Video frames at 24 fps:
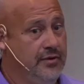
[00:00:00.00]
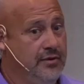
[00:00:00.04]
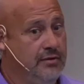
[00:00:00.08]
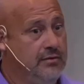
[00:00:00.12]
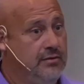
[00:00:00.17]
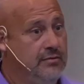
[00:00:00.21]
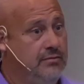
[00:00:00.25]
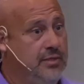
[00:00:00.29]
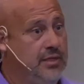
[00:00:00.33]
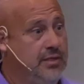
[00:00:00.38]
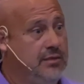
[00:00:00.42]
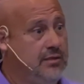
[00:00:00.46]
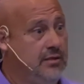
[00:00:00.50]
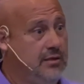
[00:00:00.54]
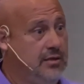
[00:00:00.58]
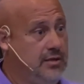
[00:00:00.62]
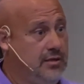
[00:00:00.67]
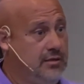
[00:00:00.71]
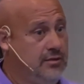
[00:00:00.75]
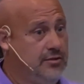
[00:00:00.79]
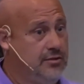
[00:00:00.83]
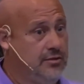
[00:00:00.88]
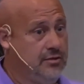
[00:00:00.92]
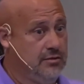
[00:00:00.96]
going back to
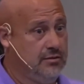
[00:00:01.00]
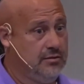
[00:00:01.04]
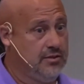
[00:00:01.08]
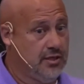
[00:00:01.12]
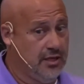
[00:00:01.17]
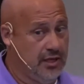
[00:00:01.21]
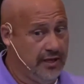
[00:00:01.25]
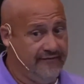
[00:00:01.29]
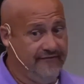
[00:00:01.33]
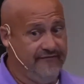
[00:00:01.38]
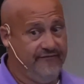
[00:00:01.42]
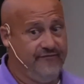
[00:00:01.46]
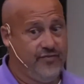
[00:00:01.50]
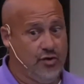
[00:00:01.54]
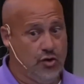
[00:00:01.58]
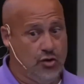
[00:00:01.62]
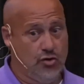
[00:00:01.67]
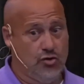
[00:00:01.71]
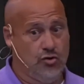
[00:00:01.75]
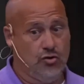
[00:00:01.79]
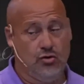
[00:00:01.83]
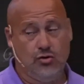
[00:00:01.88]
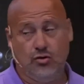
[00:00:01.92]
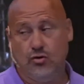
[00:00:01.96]
that church
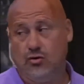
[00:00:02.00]
ever.